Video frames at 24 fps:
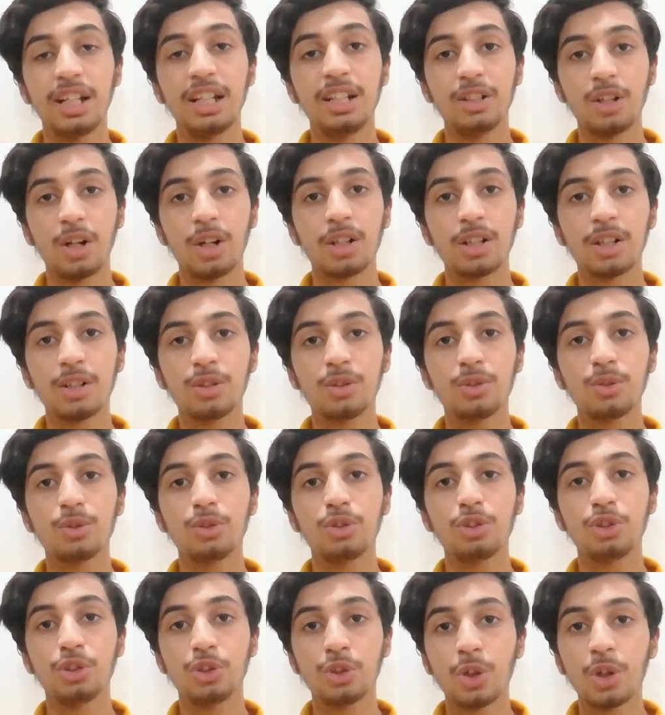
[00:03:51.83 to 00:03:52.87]
In order to
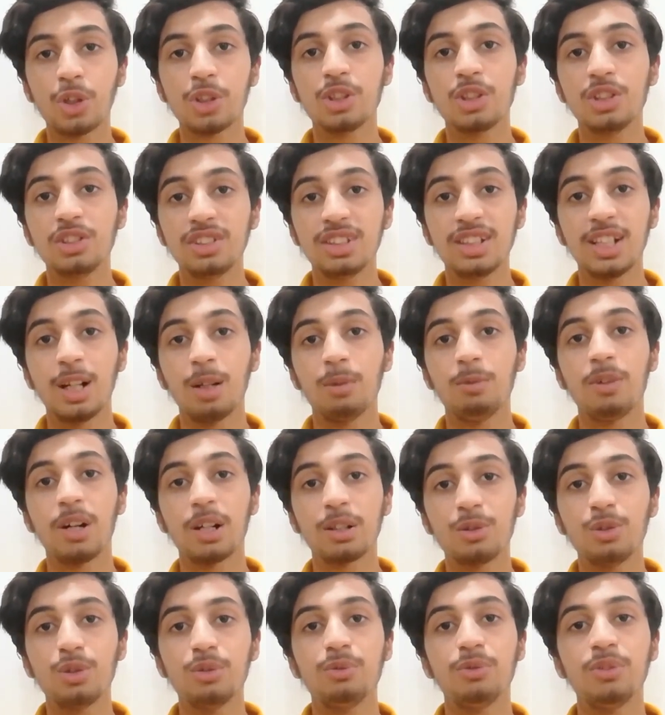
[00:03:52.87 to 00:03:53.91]
show yourself a
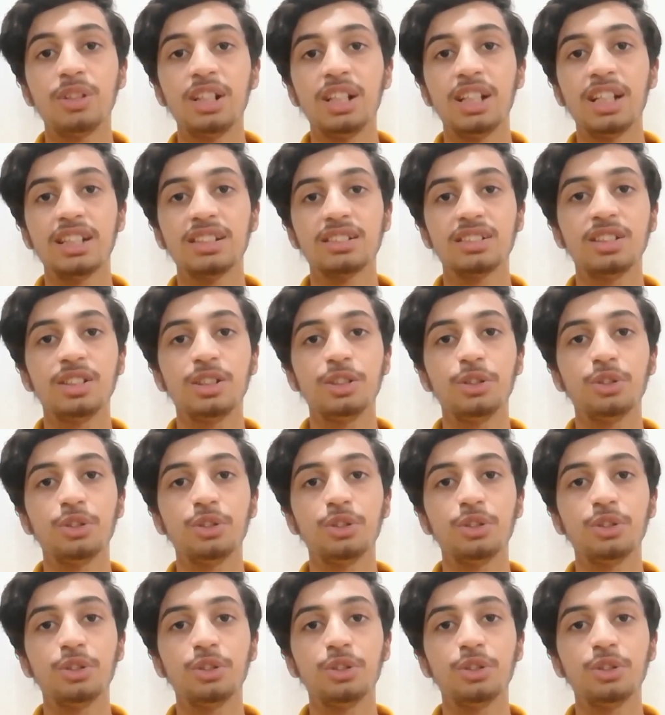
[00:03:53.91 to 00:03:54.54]
good freelancer,